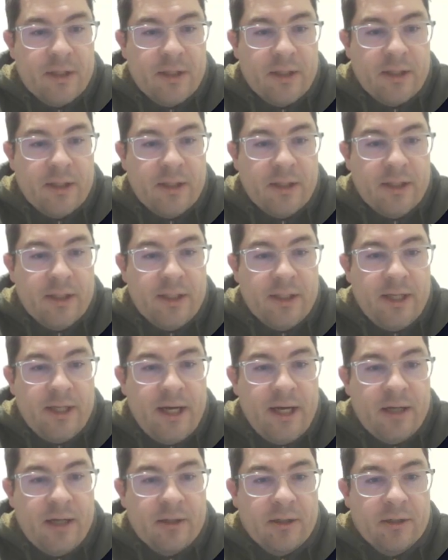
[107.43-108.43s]

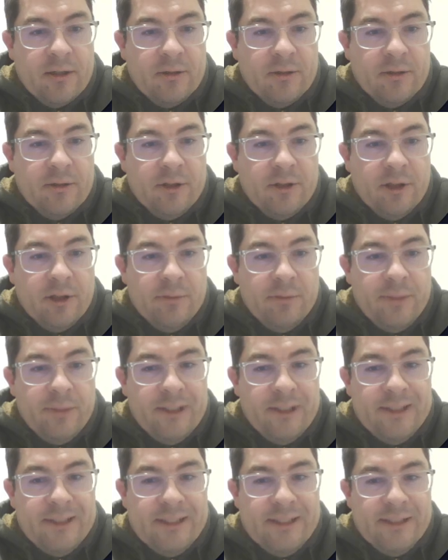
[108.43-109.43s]
Algo Go
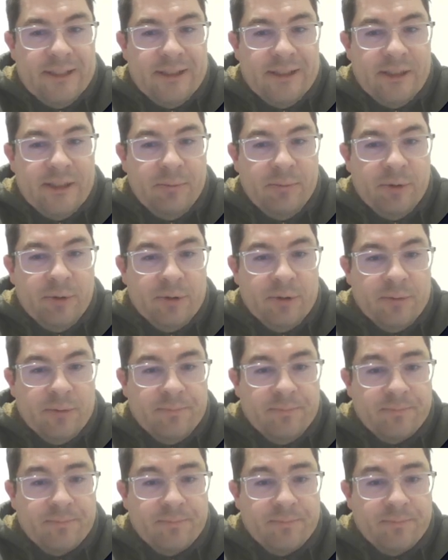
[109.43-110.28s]
BTC pool.